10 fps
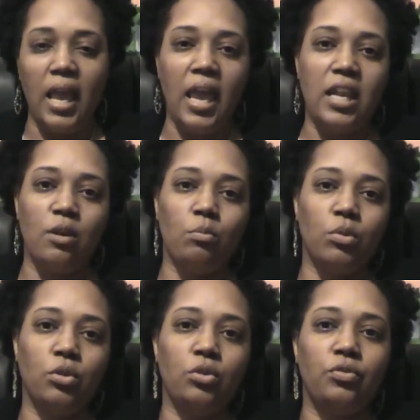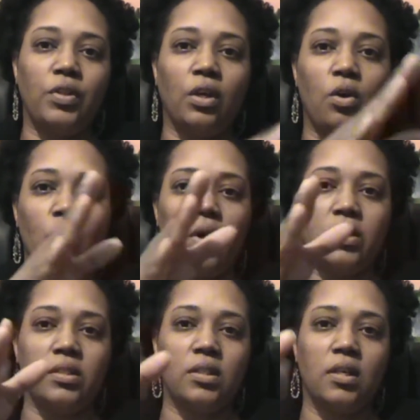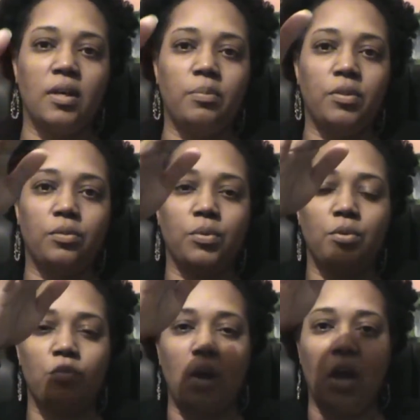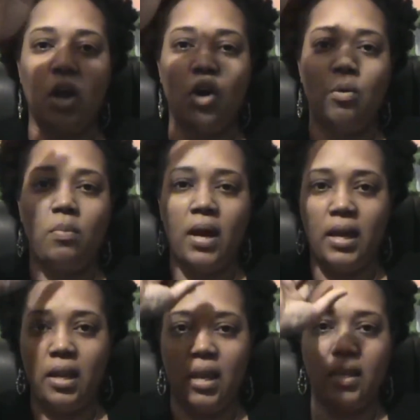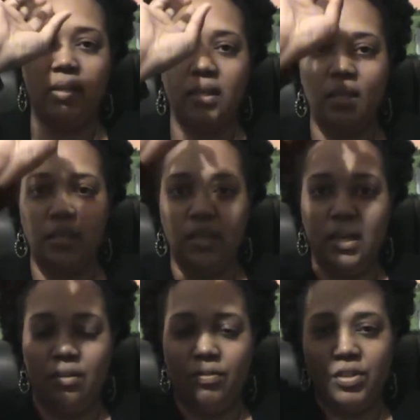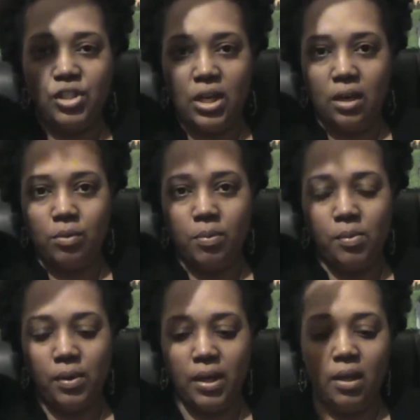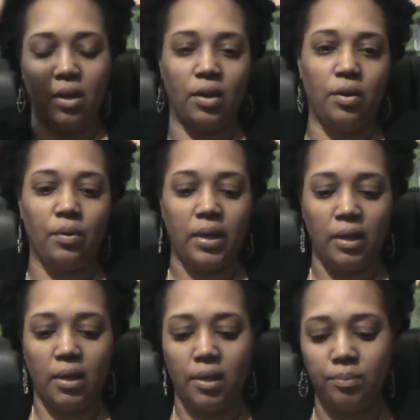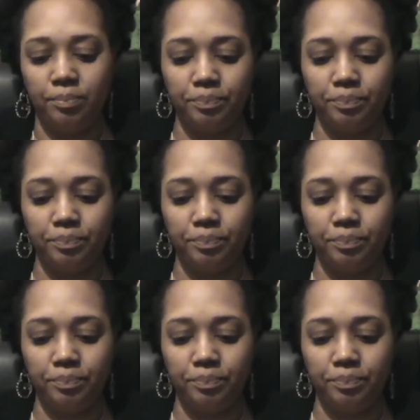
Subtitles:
and it moved and coursed up through my whole body and hit every chakra point going up.